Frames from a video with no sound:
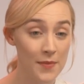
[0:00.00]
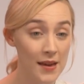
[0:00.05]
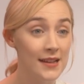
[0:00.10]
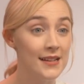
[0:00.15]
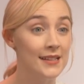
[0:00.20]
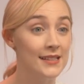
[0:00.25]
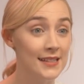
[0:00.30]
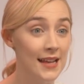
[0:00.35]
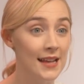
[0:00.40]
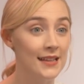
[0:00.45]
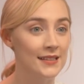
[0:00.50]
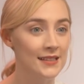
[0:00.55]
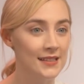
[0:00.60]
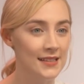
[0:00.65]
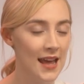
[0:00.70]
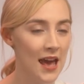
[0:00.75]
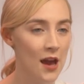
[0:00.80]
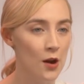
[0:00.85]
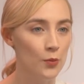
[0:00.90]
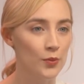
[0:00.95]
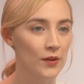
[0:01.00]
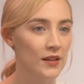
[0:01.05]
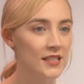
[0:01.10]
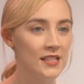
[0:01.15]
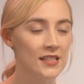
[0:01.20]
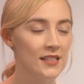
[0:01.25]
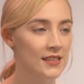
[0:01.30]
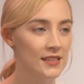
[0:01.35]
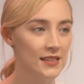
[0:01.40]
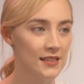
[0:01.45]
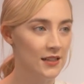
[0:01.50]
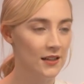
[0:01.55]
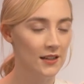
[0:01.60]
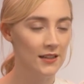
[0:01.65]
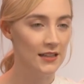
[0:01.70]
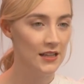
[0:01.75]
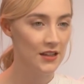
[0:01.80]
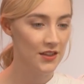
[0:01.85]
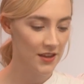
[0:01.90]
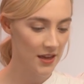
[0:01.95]
makes sense now, but I didn't
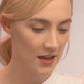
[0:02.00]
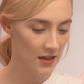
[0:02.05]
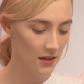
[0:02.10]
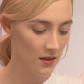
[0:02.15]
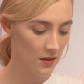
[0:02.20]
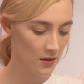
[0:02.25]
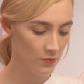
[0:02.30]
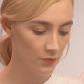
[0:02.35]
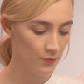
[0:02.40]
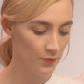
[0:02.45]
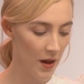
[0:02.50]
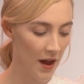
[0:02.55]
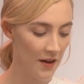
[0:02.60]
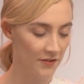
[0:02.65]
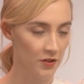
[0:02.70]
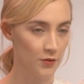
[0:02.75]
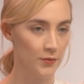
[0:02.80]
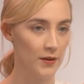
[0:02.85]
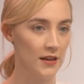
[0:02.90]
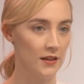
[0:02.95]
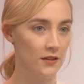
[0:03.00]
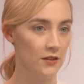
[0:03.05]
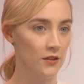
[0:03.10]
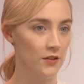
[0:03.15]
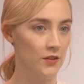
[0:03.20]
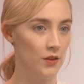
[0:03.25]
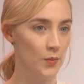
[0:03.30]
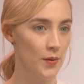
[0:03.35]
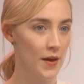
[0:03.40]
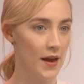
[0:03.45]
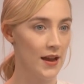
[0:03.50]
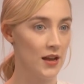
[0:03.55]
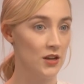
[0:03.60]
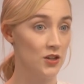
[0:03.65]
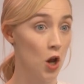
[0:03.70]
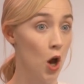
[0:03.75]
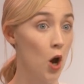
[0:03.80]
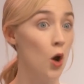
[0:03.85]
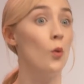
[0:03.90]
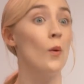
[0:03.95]
necessarily think after reading her on the
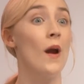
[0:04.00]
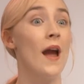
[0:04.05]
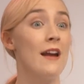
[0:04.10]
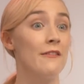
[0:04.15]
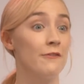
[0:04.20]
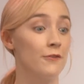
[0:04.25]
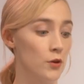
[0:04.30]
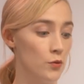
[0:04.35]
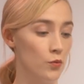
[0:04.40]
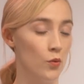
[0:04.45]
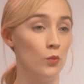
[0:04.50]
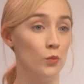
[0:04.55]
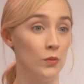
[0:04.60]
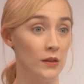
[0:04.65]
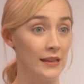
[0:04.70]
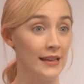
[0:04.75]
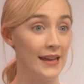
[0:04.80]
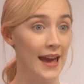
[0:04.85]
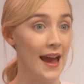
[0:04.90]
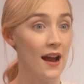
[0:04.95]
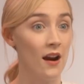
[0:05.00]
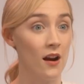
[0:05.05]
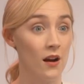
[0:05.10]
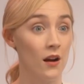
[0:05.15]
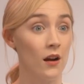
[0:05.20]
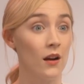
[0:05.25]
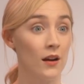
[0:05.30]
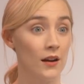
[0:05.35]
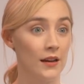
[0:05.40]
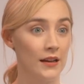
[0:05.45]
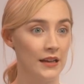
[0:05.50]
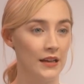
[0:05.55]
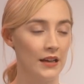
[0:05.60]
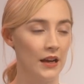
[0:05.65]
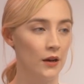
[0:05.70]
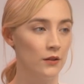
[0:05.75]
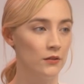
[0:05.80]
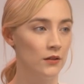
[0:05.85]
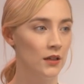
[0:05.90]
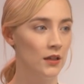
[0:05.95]
page, oh, everyone will get her, you
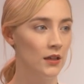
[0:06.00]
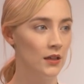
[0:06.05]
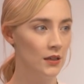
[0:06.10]
know?